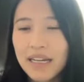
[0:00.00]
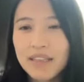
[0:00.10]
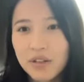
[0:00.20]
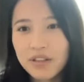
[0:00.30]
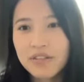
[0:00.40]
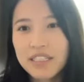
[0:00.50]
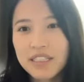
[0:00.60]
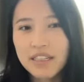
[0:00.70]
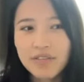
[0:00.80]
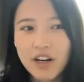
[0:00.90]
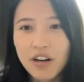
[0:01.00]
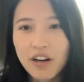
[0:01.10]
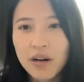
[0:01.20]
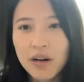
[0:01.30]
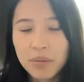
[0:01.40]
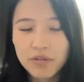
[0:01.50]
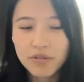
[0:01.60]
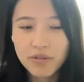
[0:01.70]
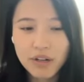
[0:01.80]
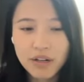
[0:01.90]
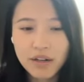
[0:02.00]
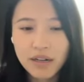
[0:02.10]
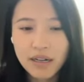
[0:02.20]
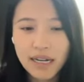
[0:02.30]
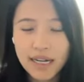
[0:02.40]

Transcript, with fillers: at the University of Hong Kong before